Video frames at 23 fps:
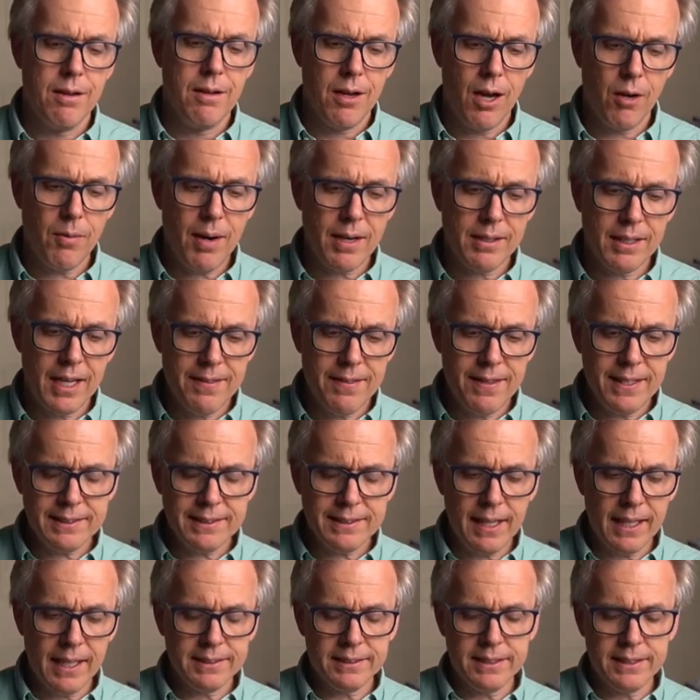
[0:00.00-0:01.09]
All right, in
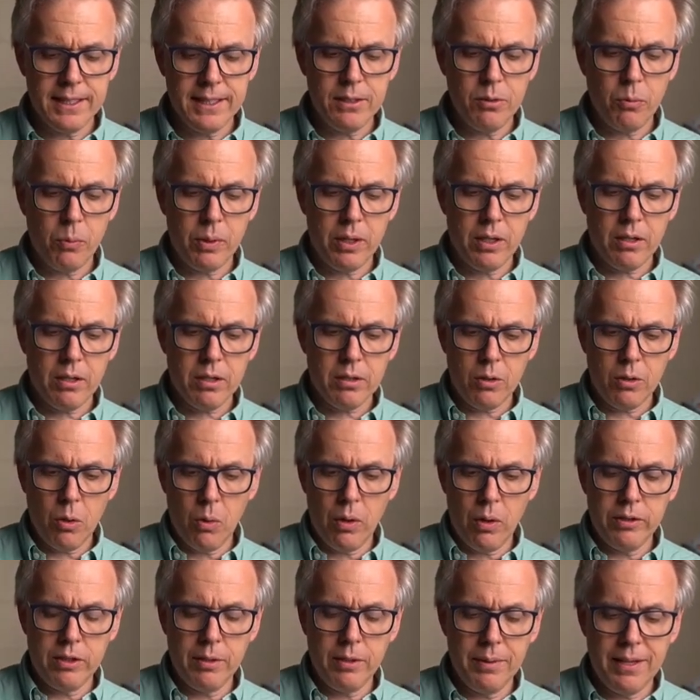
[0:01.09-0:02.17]
this lesson, we are
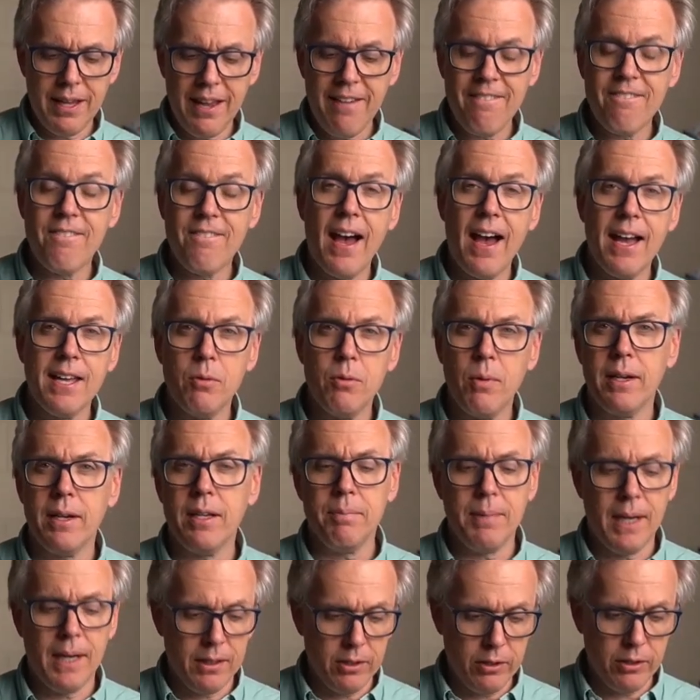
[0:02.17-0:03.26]
going to be
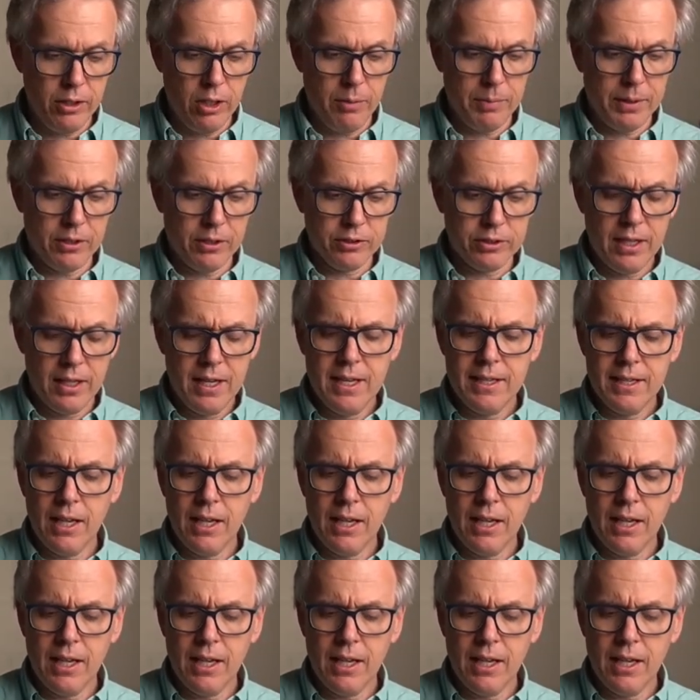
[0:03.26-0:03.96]
evaluating polynomials.